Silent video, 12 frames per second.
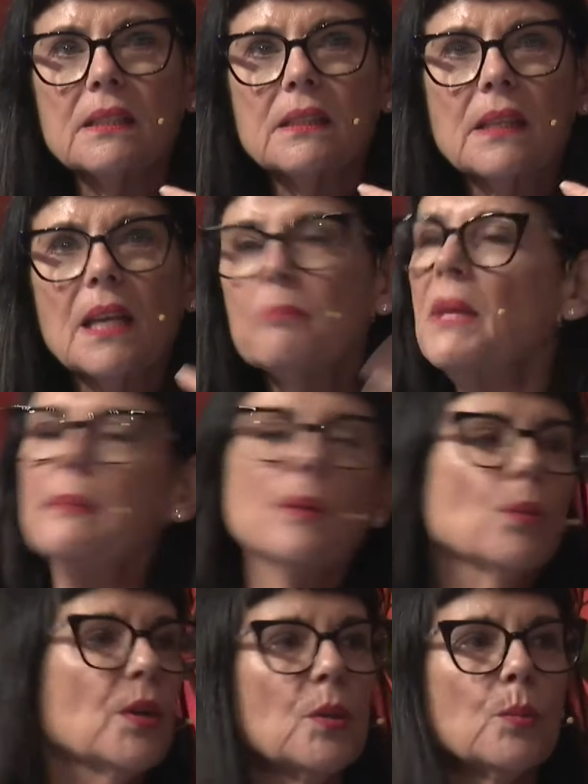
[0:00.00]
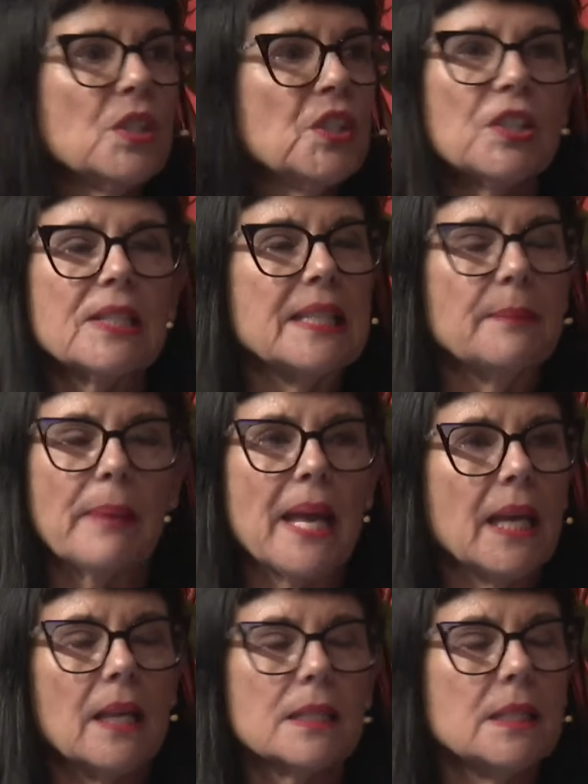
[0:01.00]
and maybe what you wish you'd said
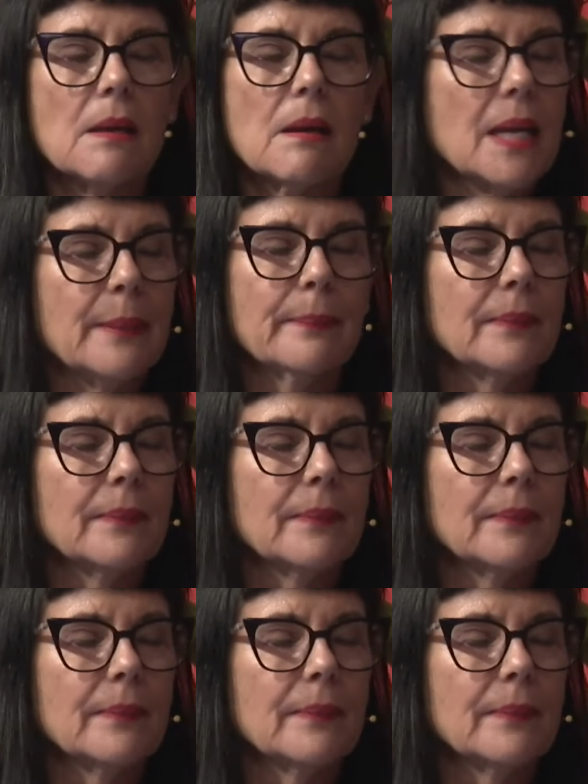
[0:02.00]
back at the time.